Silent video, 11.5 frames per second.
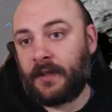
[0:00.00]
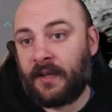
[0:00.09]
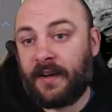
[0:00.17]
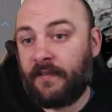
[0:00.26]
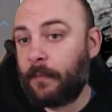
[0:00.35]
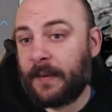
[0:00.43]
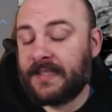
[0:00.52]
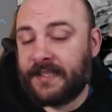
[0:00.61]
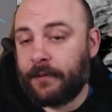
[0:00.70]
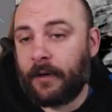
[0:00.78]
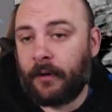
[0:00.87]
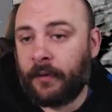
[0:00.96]
Never pick
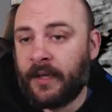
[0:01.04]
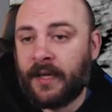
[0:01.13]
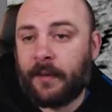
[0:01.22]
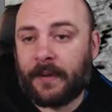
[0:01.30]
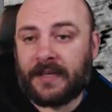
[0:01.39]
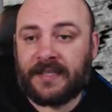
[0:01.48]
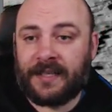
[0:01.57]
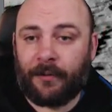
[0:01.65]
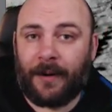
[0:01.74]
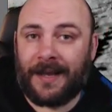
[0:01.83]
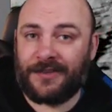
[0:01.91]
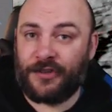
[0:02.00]
0, because
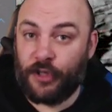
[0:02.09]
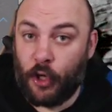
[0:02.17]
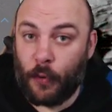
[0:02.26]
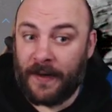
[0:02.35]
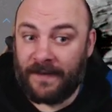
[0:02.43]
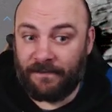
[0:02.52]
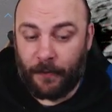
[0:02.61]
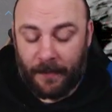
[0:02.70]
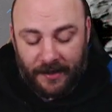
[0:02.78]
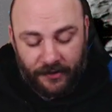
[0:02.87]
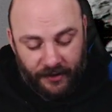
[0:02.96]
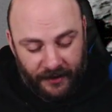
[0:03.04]
0 has no
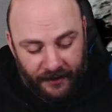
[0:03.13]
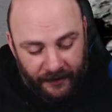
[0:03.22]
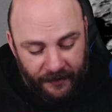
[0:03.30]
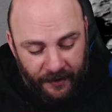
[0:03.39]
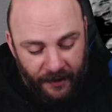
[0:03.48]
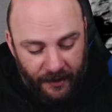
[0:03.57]
information in it.